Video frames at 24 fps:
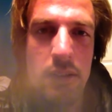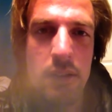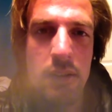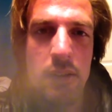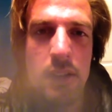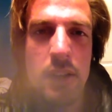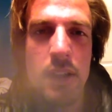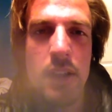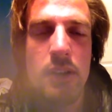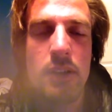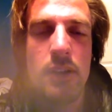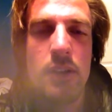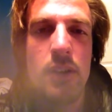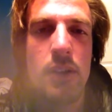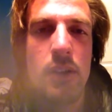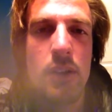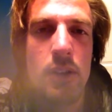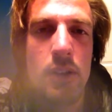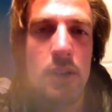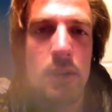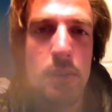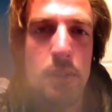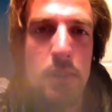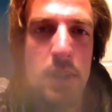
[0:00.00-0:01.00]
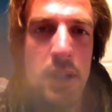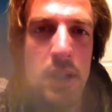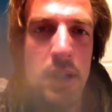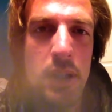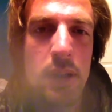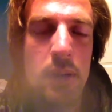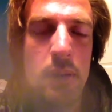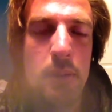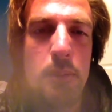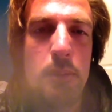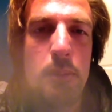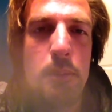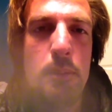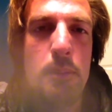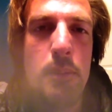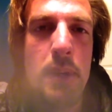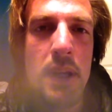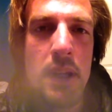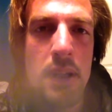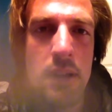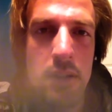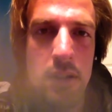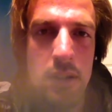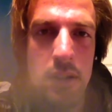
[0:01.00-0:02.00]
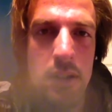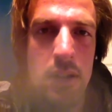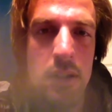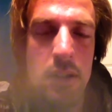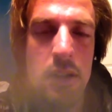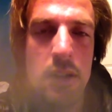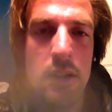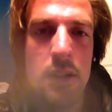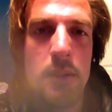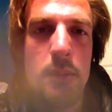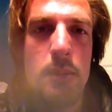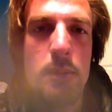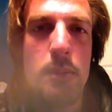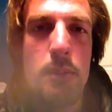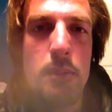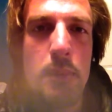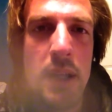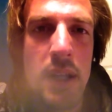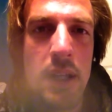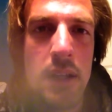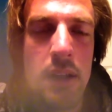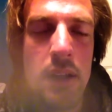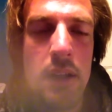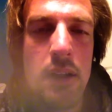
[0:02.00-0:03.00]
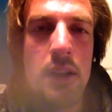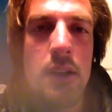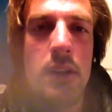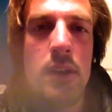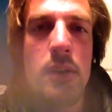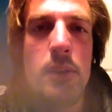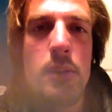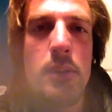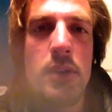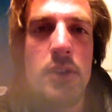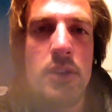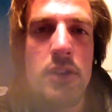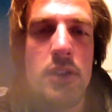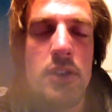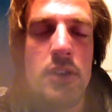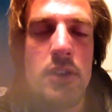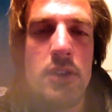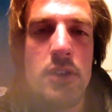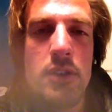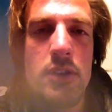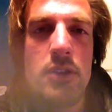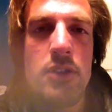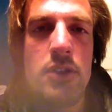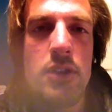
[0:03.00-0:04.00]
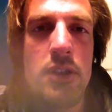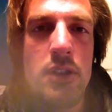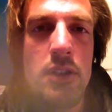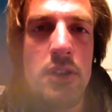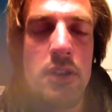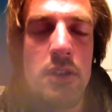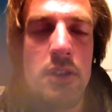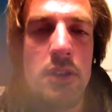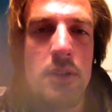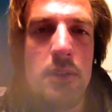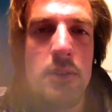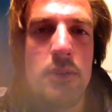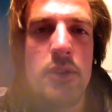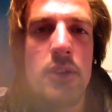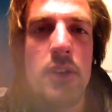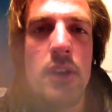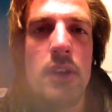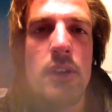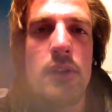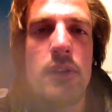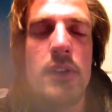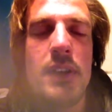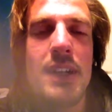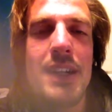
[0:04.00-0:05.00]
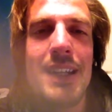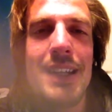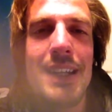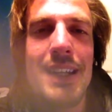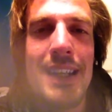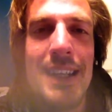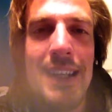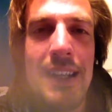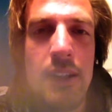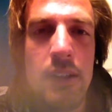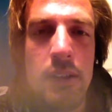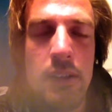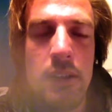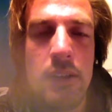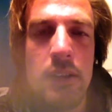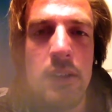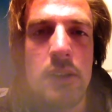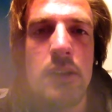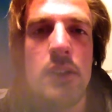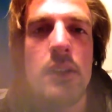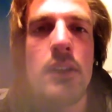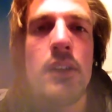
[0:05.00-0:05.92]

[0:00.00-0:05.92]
That's called being bended, in a bended position. Jesus himself kneeled